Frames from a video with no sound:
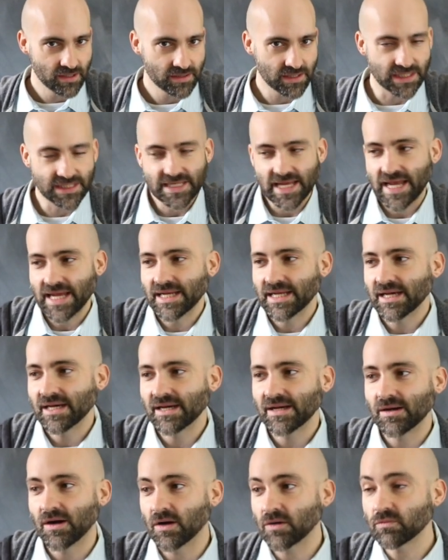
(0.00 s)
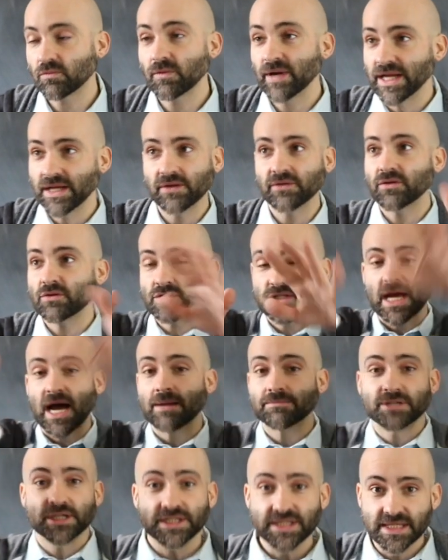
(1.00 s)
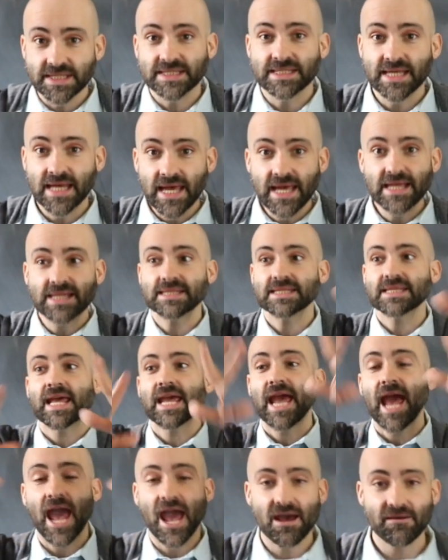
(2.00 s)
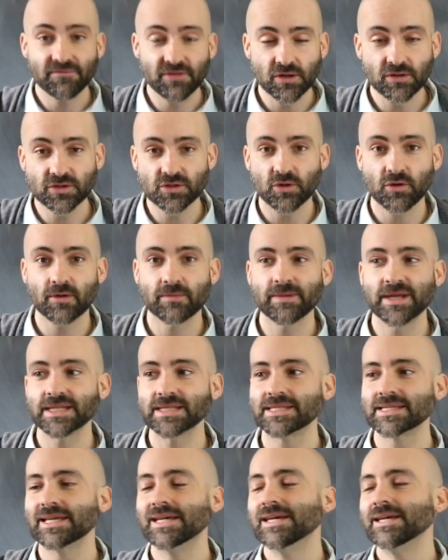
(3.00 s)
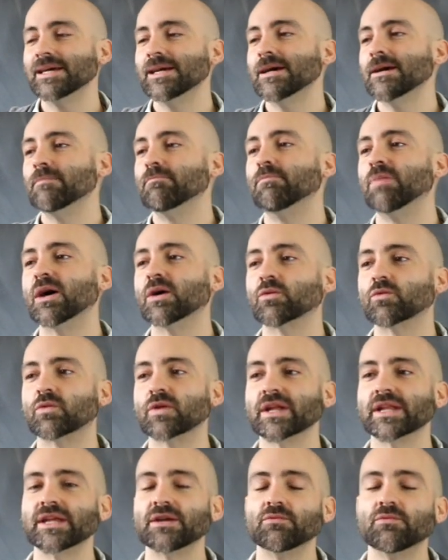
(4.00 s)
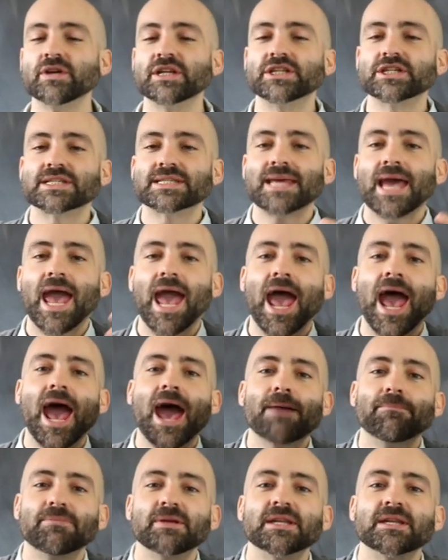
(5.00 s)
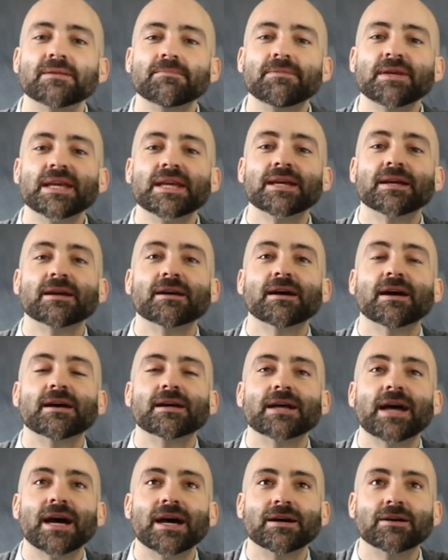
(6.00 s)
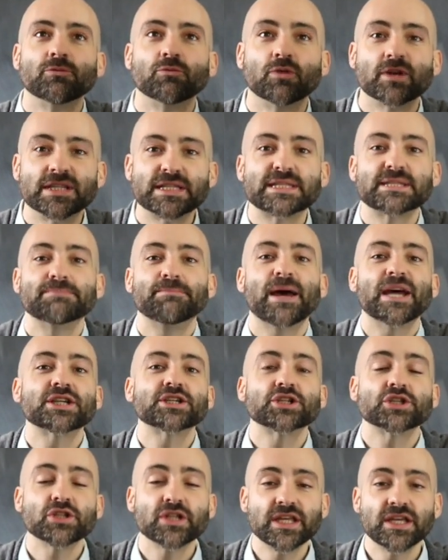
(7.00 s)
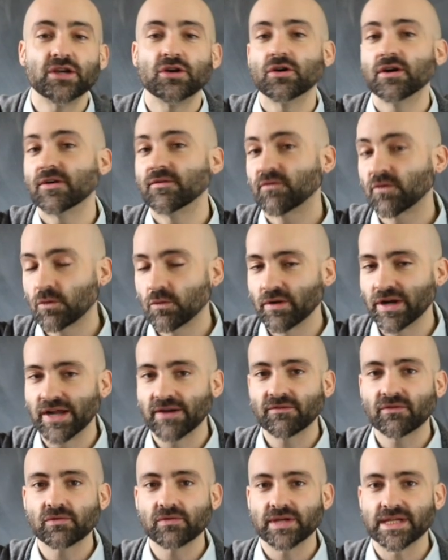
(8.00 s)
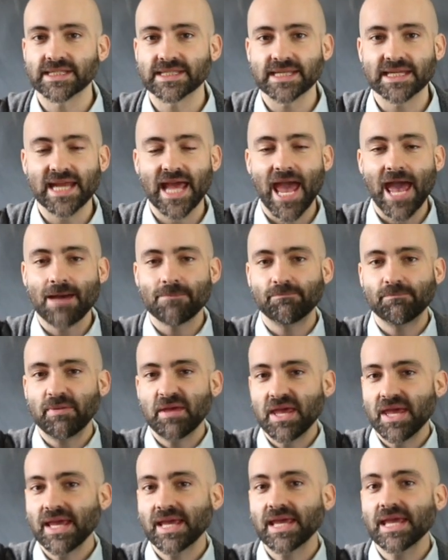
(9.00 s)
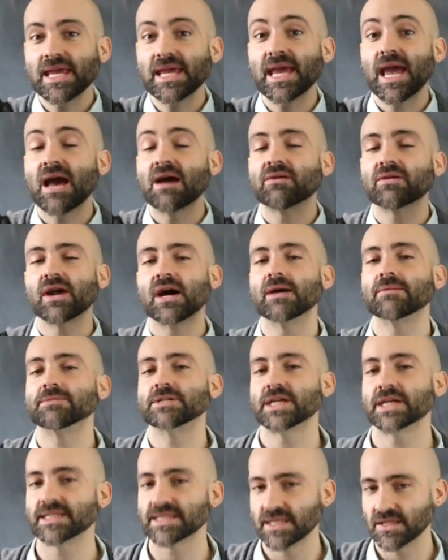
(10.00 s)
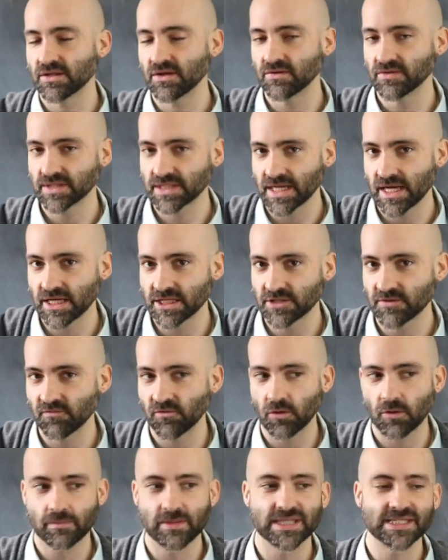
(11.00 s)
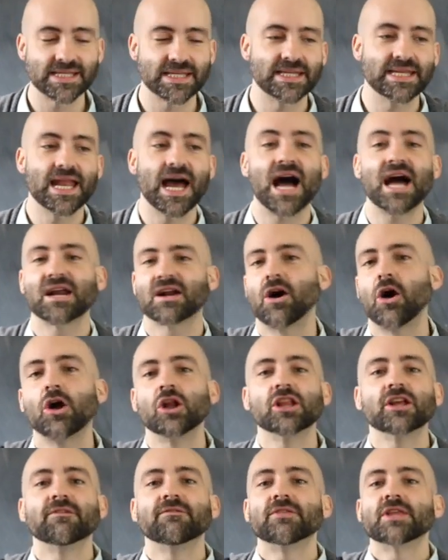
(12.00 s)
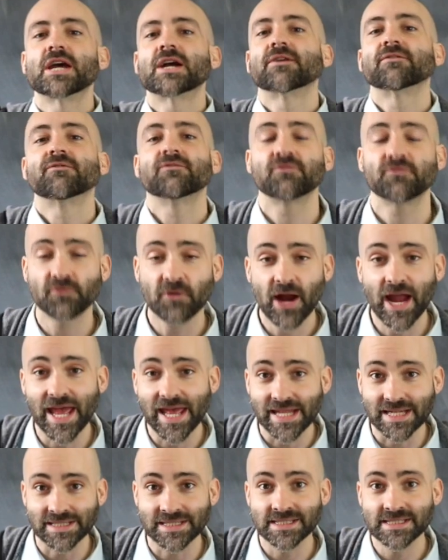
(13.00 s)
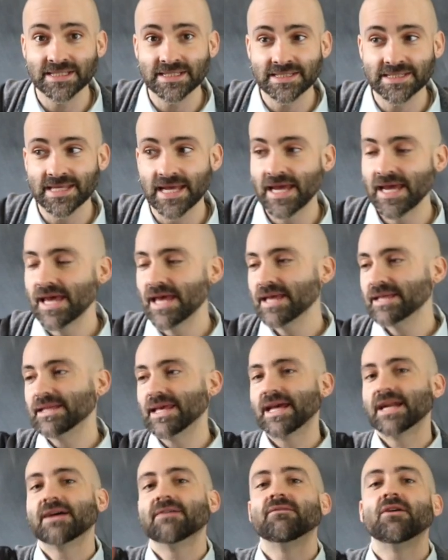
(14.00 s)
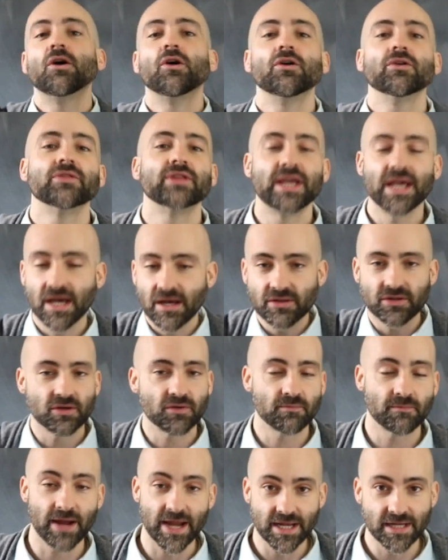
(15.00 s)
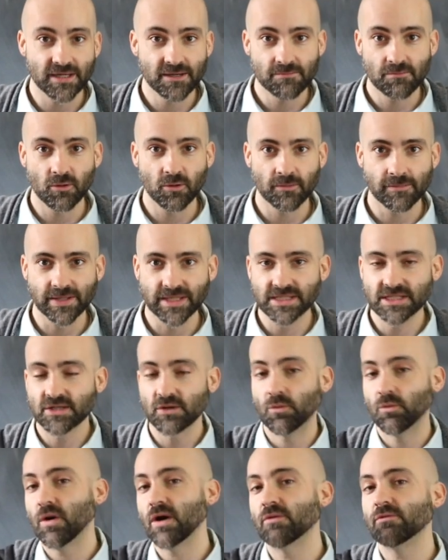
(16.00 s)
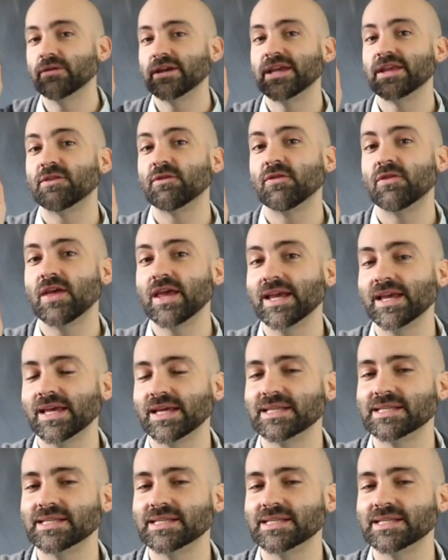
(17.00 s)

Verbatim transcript: The data are real. Those objects exist. They have those orbits. But really, we just happen to be especially good, for whatever reason, at picking out objects in those kinds of orbits and not all of their friends that have all the other random orbits. So what we think